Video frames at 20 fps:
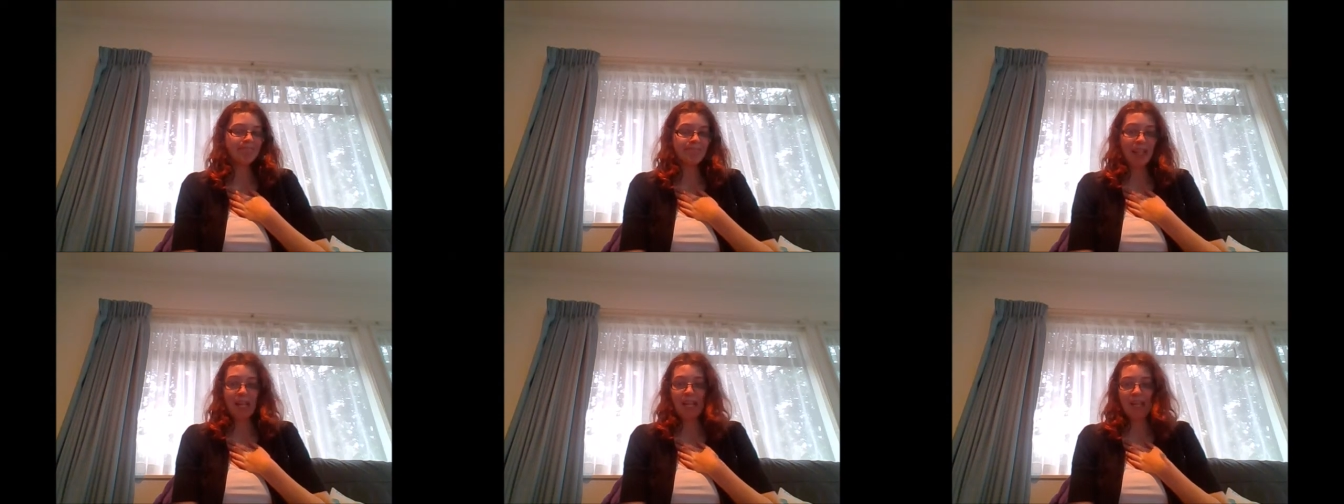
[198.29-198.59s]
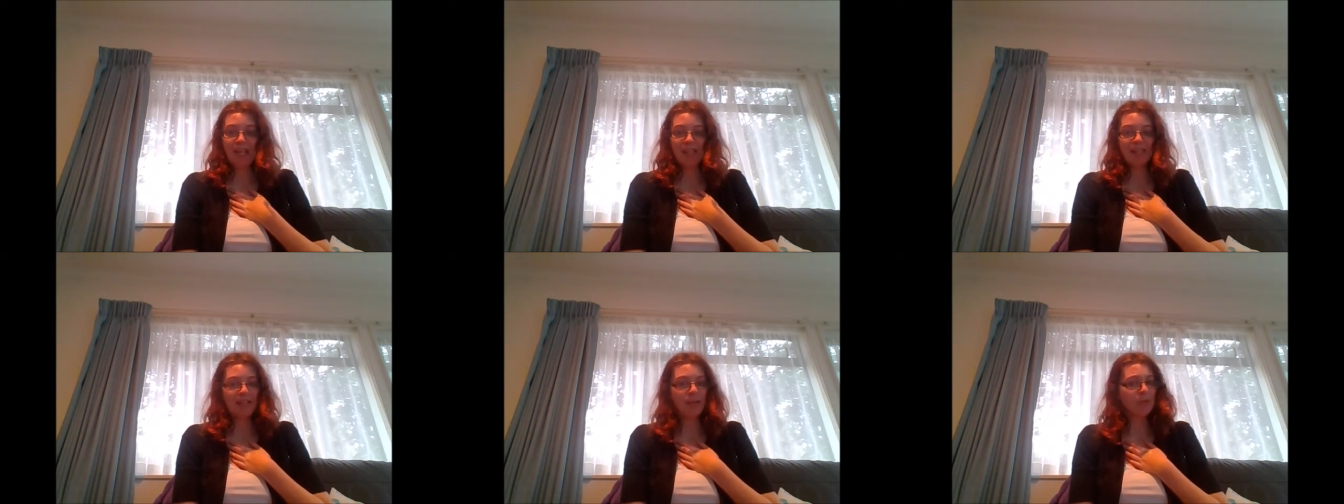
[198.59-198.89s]

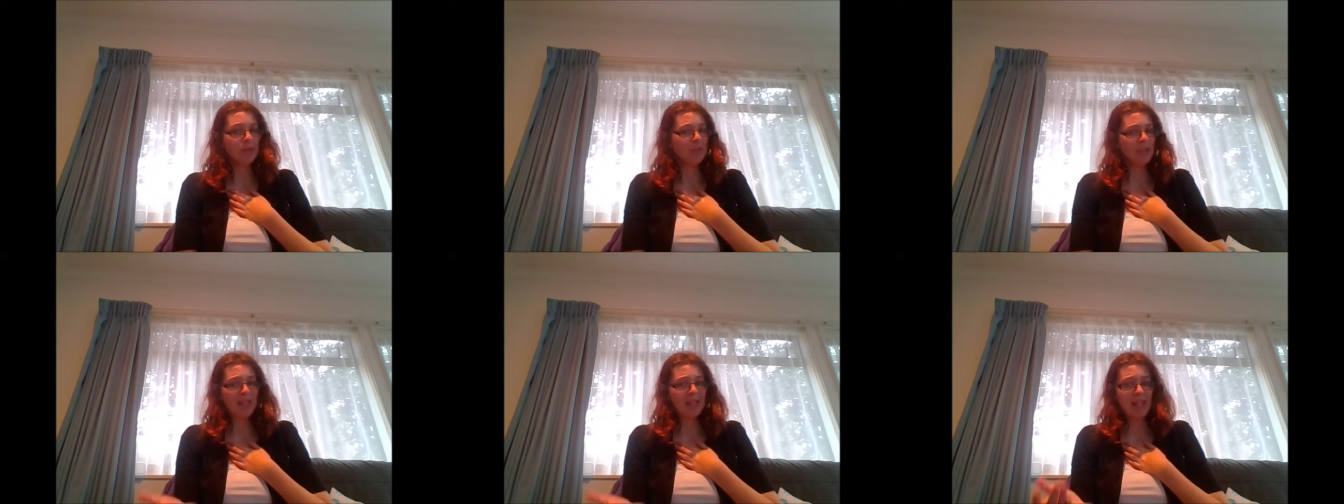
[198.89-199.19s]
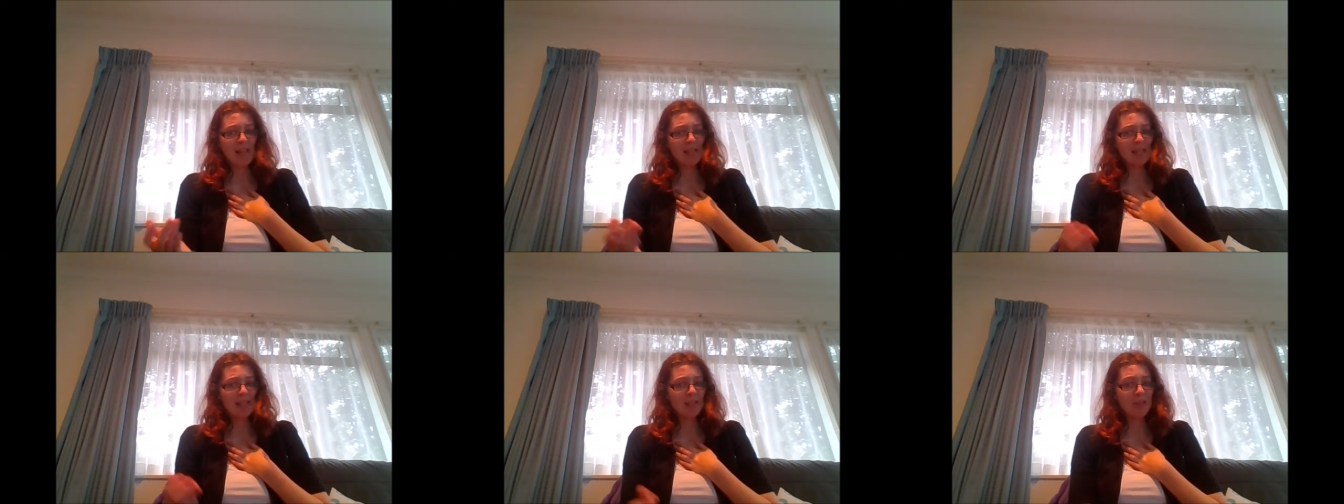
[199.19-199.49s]
and I wasn't
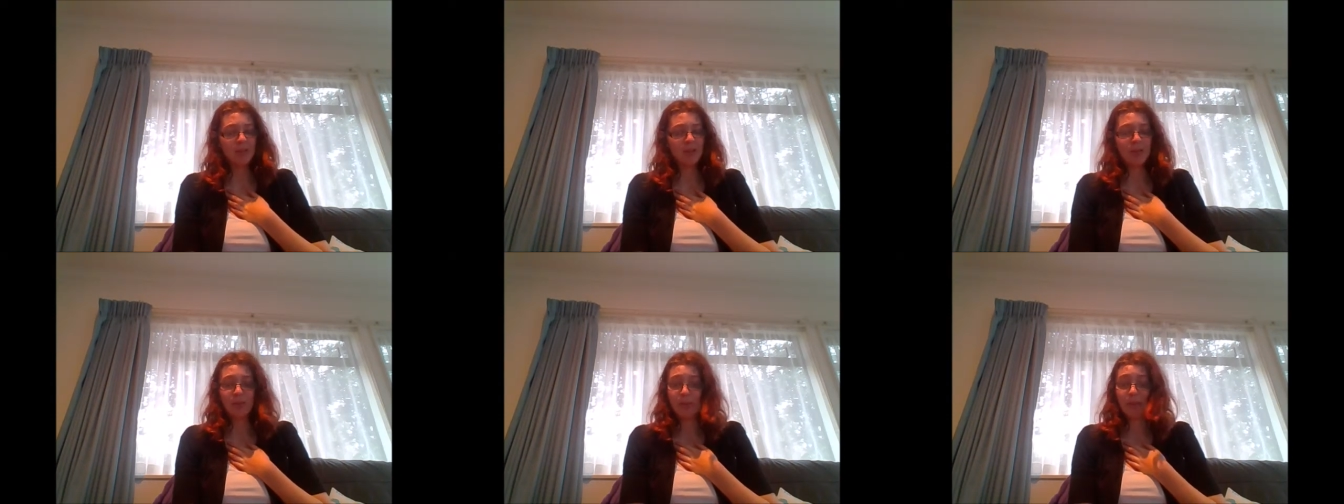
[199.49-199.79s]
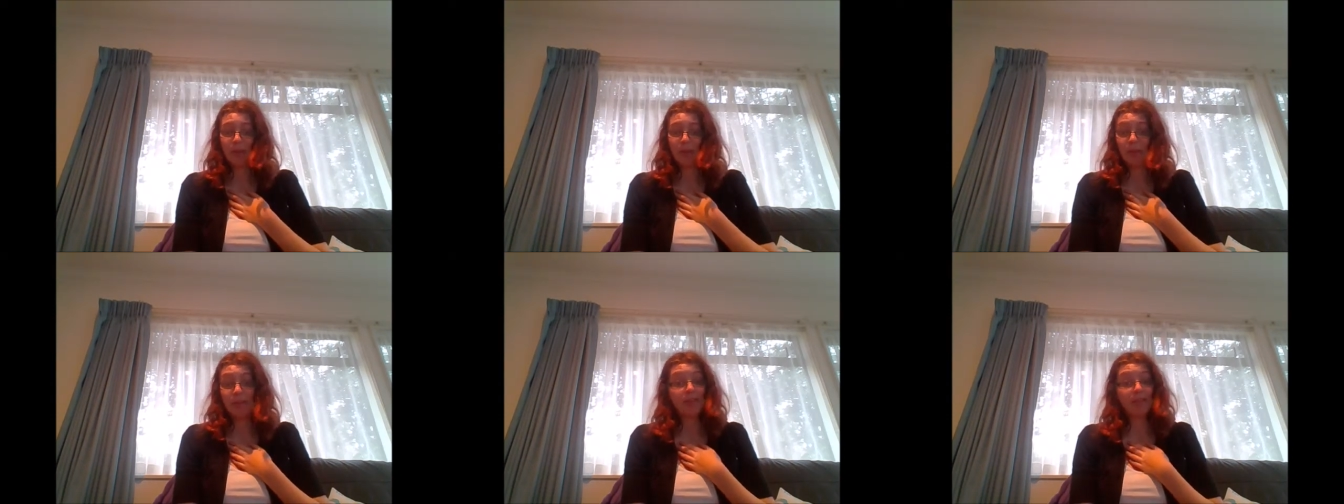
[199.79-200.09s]
allowed to go to
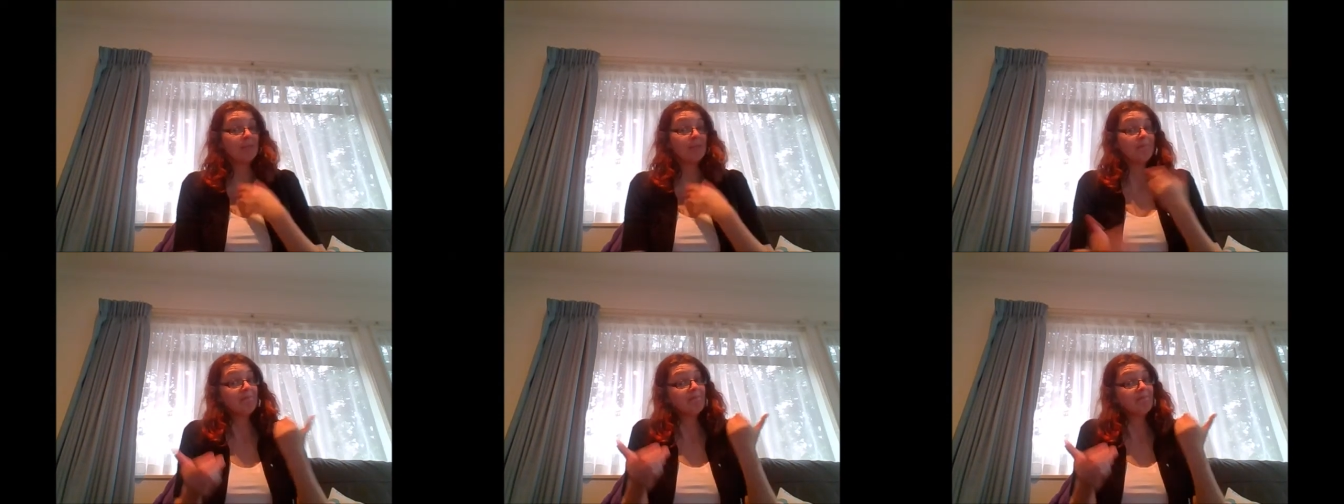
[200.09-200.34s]
hospital, so